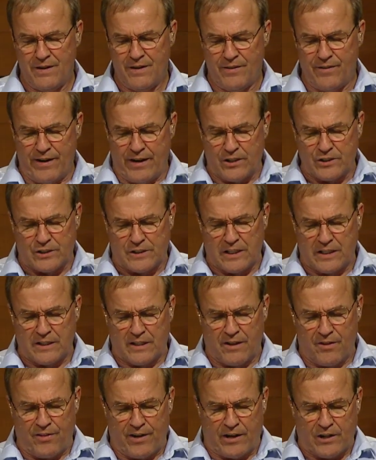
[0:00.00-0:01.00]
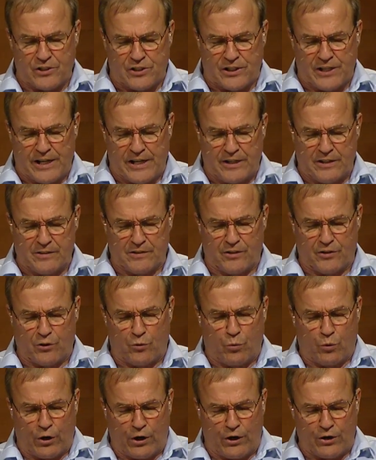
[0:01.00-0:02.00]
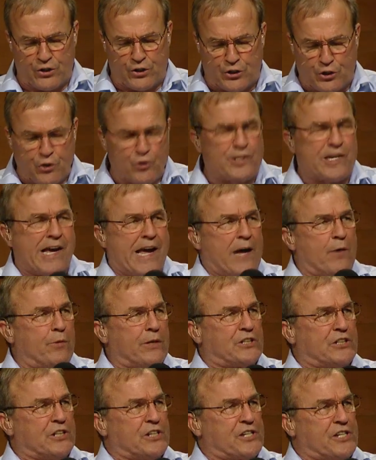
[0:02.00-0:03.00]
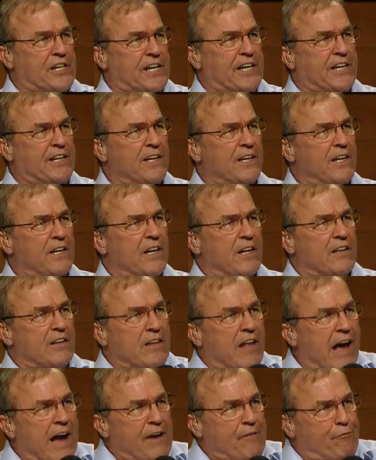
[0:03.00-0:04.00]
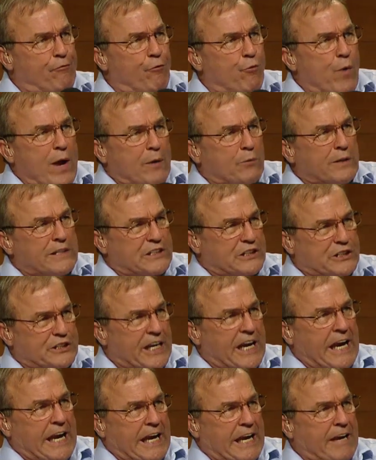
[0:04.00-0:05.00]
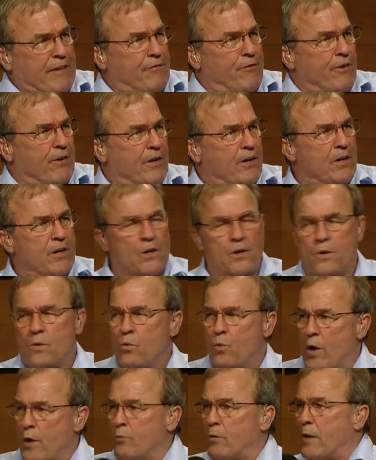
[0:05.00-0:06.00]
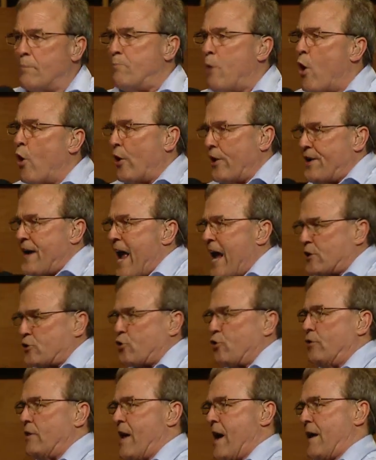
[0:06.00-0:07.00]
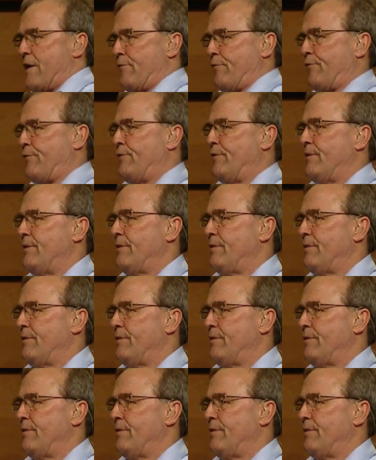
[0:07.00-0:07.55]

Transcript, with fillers: There's the, there's the, the word psuche, which is the life we receive when we're born, natural life.